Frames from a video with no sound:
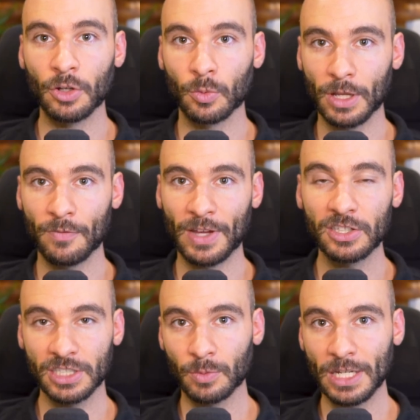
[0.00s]
then they'll re
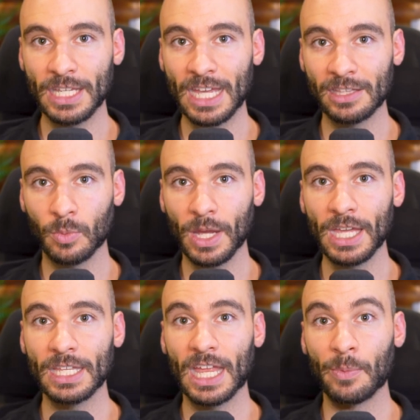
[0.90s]
eventually regain the
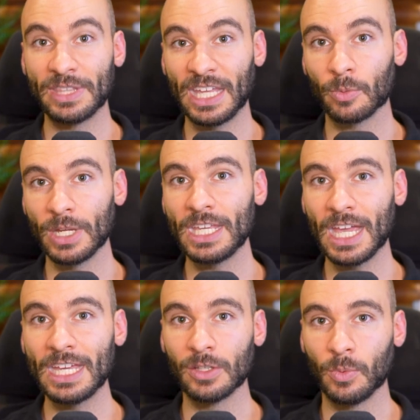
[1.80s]
weight. And when they
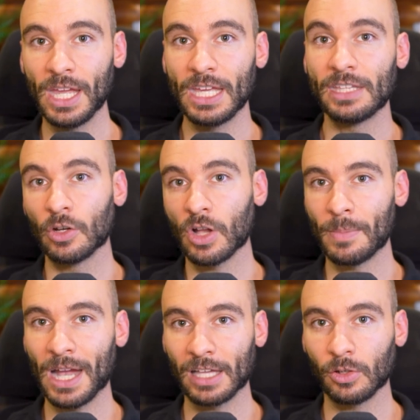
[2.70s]
regain the weight, they'll
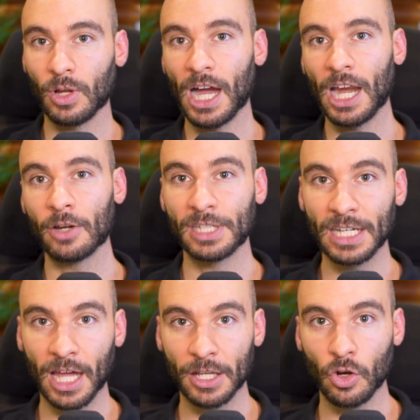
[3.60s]
come back a little higher and then
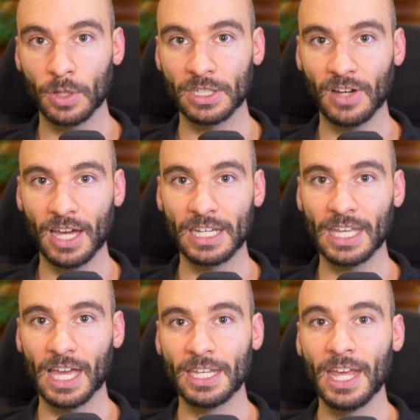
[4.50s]
they got to go on the diet
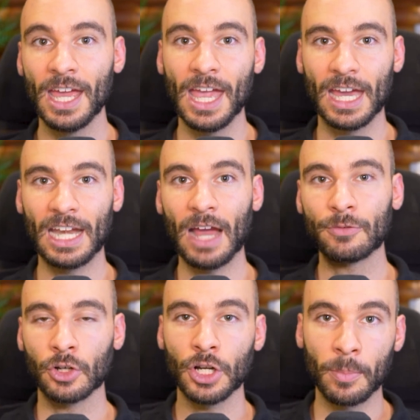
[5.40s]
again. And then
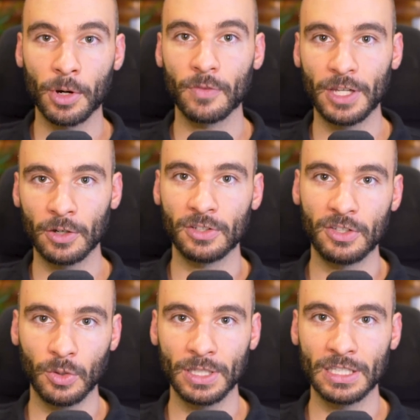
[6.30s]
after a number of years of
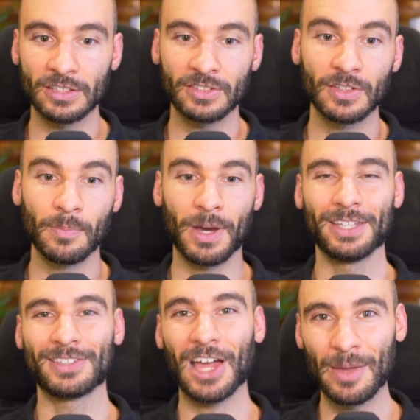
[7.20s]
doing this, by
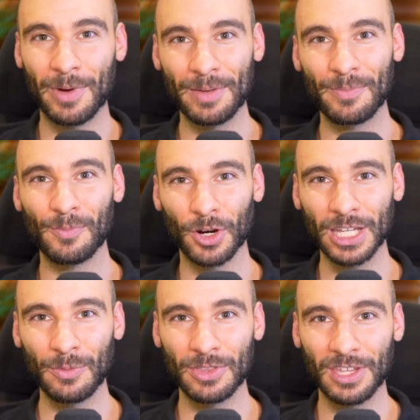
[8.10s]
the time I'm
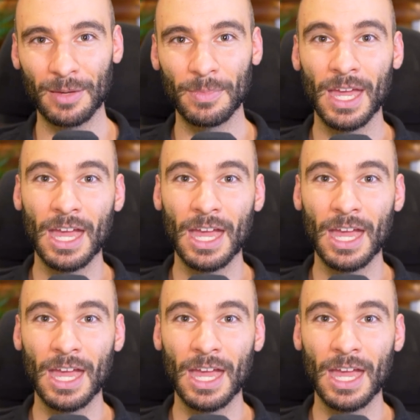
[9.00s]
working with them,